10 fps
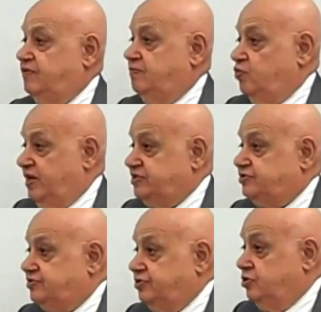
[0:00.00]
from
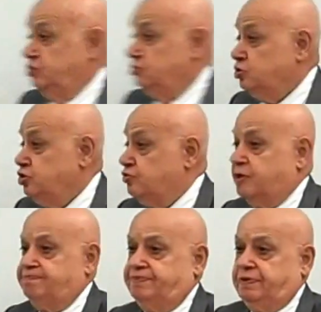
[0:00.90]
Western
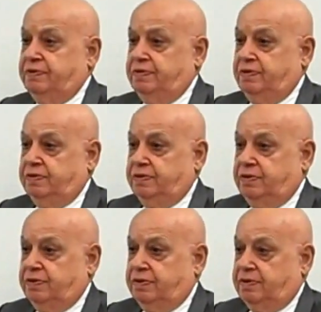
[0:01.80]
Europe.
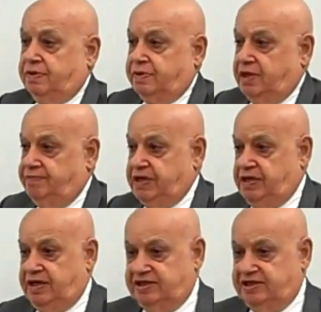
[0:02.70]
They'll be